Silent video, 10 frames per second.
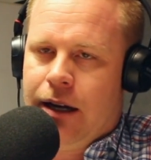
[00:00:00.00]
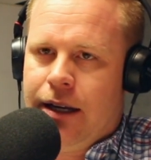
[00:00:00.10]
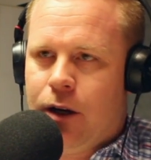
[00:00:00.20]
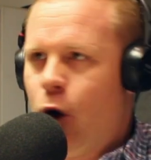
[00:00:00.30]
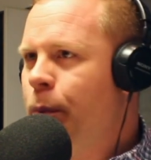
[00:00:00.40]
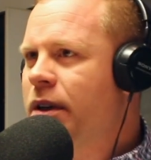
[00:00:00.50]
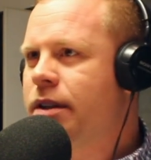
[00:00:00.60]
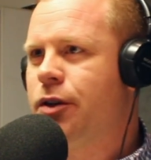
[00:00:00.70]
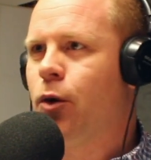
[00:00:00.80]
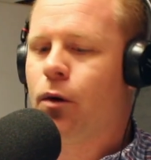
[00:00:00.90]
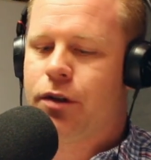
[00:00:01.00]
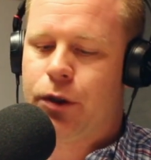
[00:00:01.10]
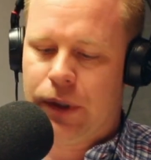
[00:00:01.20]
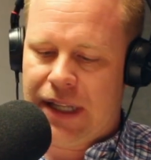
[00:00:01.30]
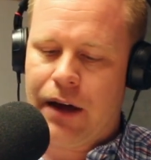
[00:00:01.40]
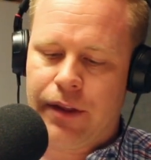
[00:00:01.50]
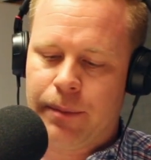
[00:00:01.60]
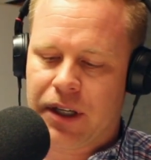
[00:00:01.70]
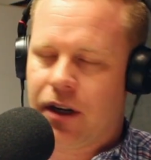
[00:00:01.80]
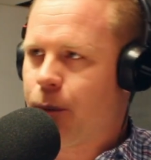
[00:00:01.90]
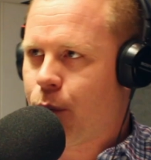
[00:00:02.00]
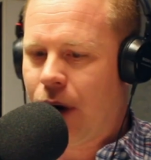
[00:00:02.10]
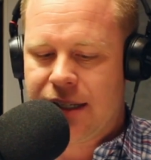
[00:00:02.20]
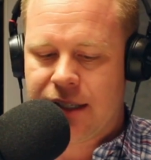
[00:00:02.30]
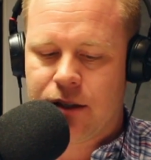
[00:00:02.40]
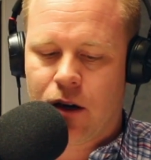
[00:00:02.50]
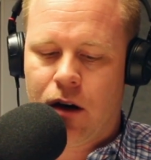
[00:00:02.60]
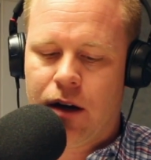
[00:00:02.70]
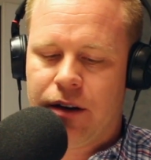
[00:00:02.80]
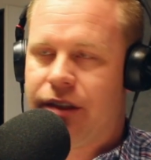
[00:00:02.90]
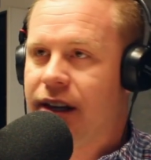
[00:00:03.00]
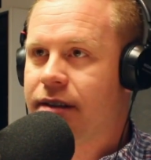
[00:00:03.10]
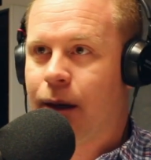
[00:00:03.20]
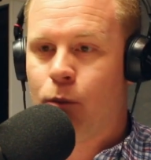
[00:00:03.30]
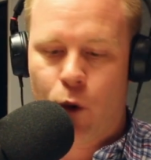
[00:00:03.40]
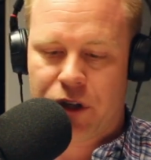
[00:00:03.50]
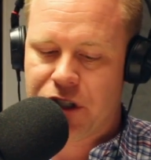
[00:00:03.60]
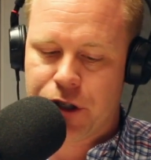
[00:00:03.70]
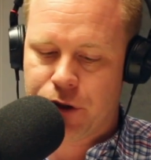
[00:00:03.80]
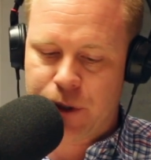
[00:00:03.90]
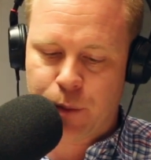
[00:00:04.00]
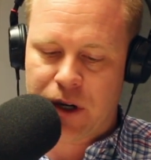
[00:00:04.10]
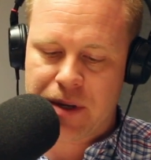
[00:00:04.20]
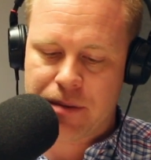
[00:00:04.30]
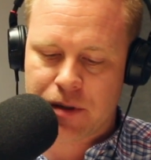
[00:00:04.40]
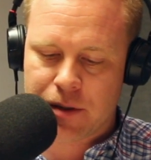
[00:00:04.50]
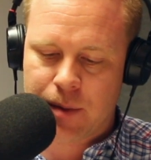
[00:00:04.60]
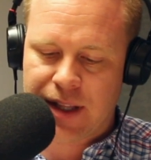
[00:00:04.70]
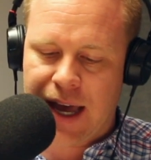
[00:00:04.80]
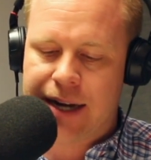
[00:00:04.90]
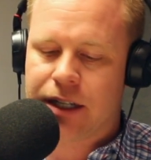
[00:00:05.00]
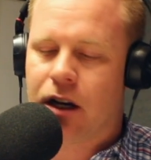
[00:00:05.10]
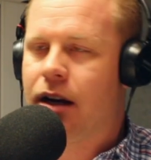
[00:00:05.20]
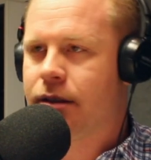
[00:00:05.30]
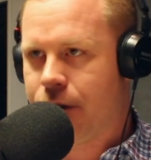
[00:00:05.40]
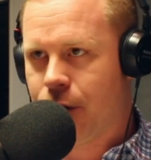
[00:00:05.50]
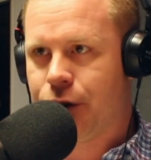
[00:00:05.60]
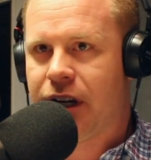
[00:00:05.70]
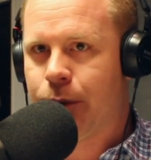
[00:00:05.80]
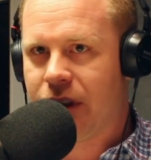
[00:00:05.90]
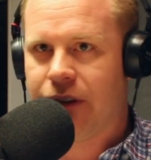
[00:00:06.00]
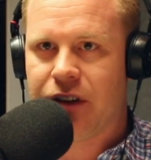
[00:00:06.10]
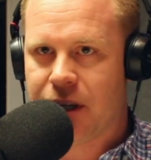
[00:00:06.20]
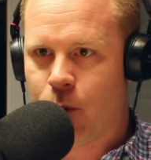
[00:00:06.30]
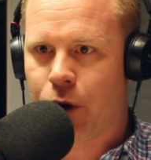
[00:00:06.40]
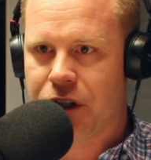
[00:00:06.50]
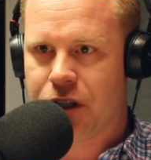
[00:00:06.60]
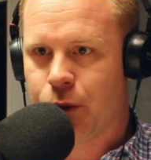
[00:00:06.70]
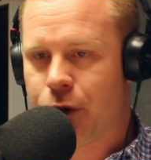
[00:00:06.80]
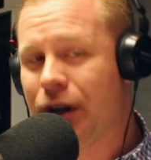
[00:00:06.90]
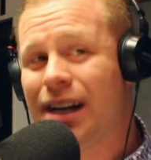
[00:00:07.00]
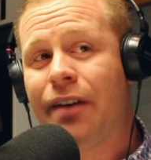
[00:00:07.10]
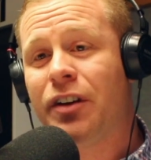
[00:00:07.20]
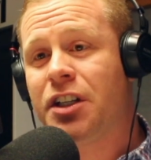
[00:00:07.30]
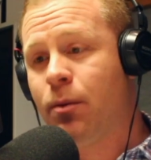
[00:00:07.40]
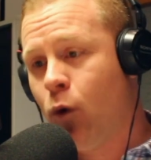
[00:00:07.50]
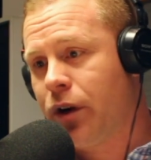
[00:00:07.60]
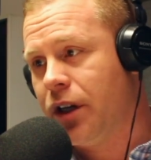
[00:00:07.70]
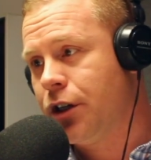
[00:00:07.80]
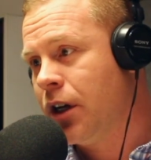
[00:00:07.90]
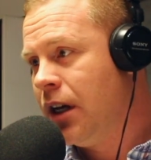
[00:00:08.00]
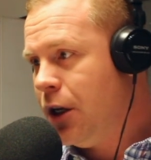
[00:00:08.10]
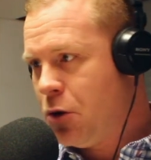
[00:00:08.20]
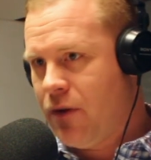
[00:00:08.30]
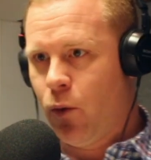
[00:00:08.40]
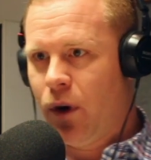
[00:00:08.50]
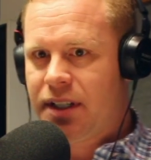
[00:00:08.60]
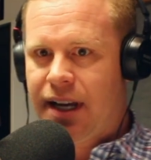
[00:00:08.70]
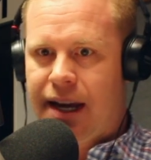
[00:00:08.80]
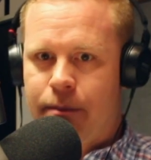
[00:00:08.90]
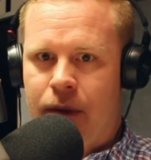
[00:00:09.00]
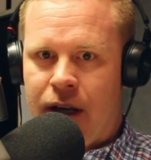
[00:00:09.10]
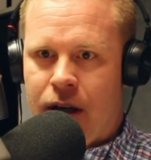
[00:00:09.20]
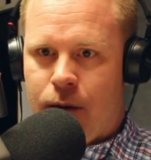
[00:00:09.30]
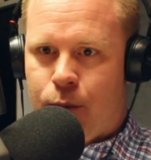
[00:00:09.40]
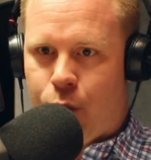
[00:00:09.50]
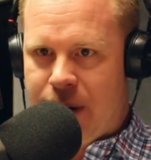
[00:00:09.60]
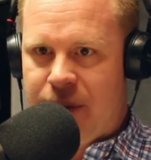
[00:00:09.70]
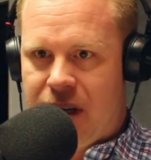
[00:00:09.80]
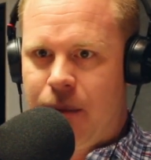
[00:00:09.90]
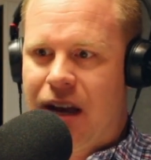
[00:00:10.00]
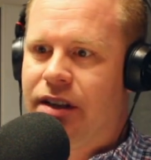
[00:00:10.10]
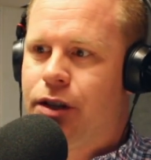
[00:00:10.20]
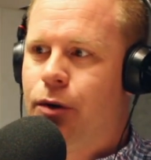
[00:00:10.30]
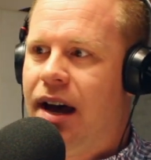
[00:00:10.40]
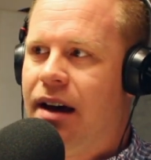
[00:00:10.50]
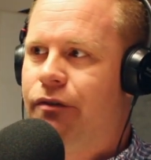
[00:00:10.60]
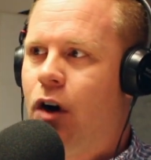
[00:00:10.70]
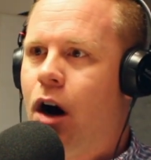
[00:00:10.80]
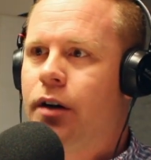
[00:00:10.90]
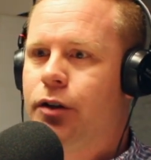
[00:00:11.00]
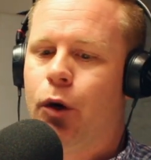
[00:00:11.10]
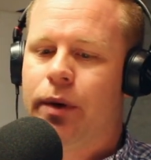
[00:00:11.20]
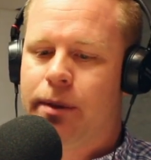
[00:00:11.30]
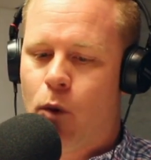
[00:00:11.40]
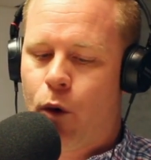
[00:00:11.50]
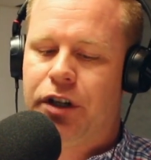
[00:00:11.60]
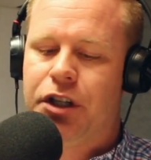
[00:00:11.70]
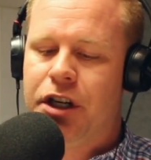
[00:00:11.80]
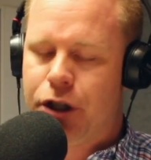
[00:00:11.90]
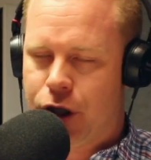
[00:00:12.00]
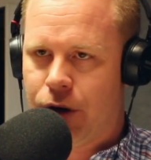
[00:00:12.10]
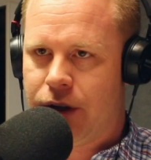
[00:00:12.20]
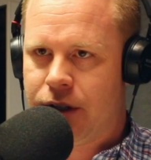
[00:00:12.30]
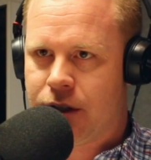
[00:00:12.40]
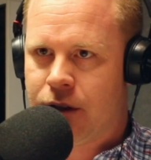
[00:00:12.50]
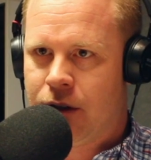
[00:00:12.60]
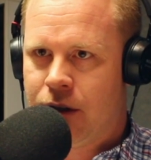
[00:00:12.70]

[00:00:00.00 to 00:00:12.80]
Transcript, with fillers: it opens the door to allow them to cut prices on things like mortgage insurance premiums and the added cost associated with F H A mortgages. When you get an F H A mortgage, you have a one-time premium, and then you have ongoing mortgage insurance,